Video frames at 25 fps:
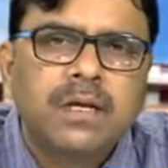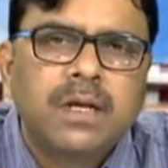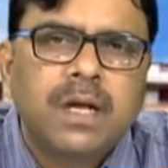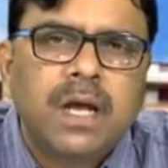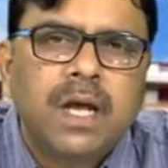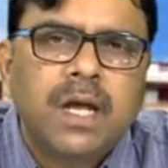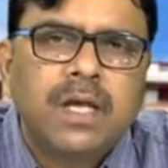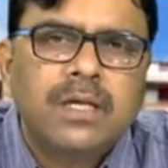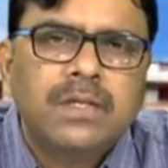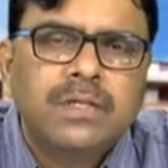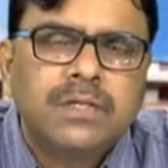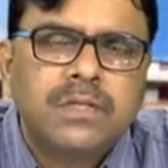
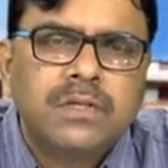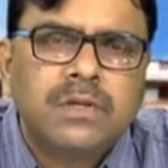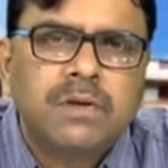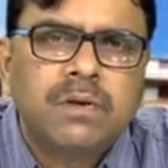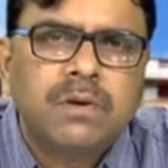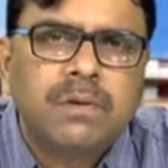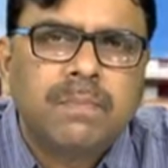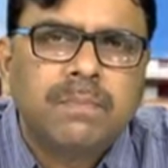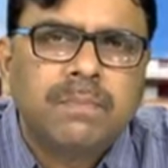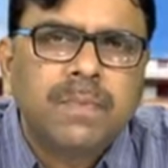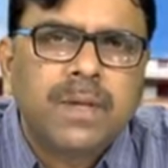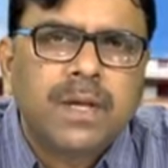And
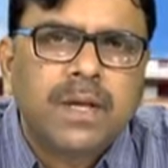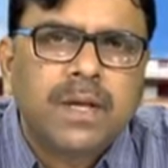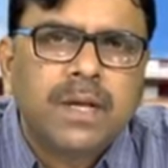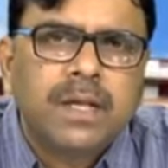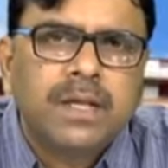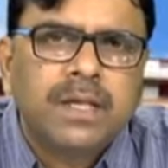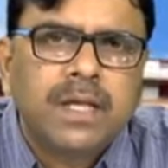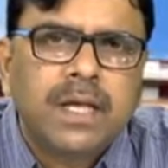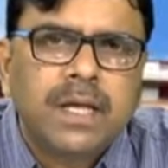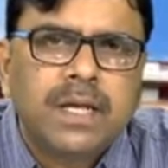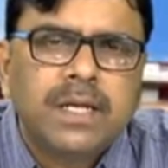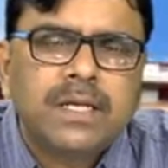so
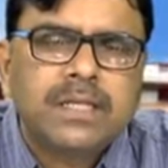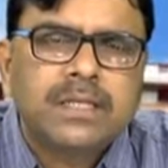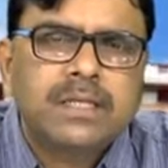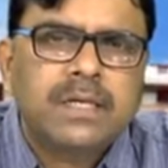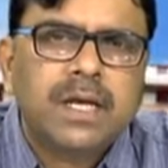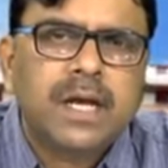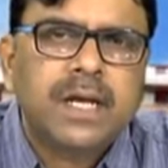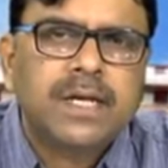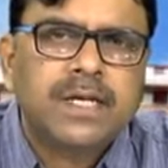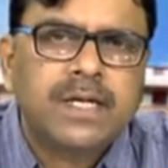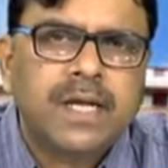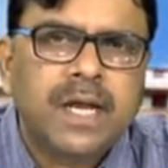there is
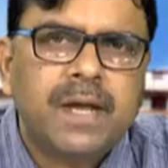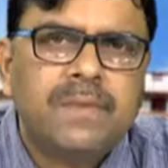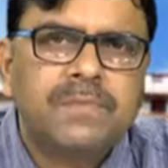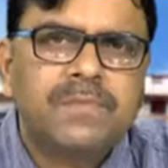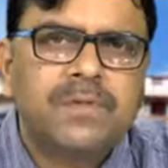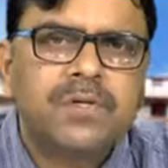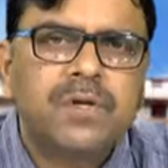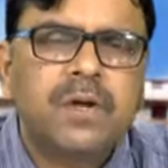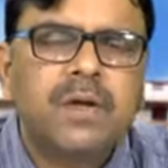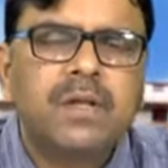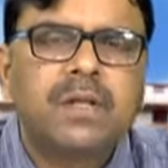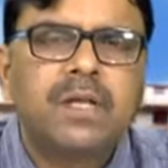
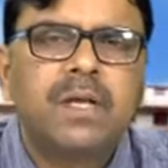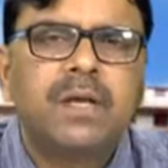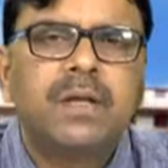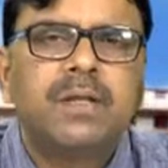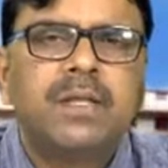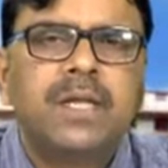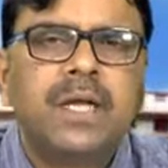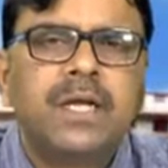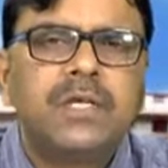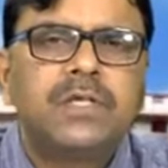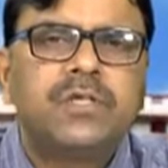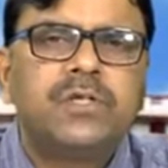attempt on the,
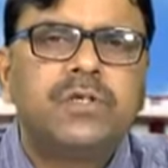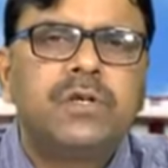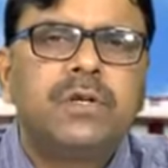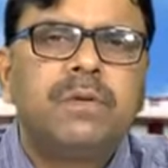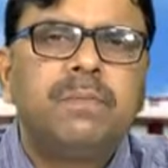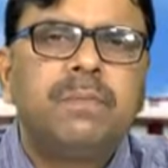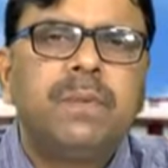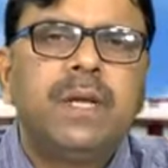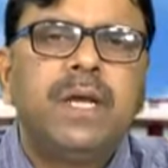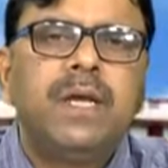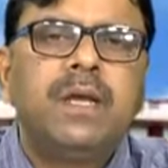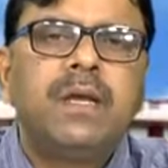there
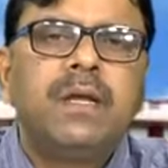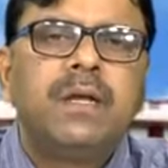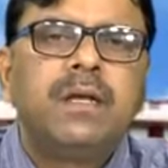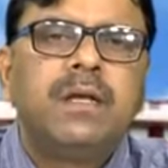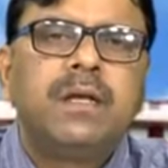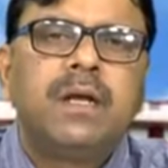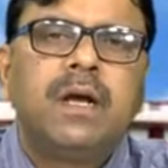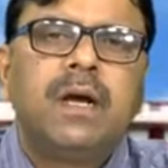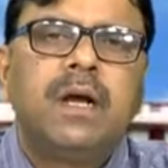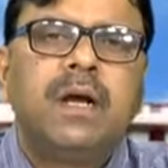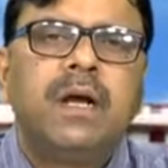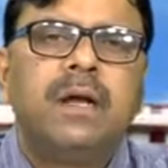should be
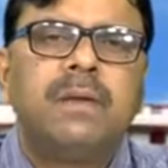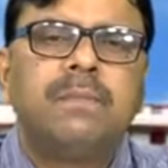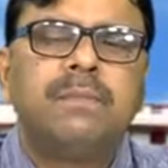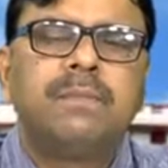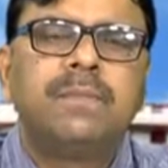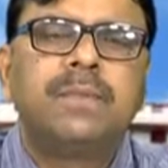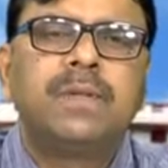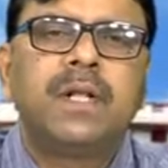uh,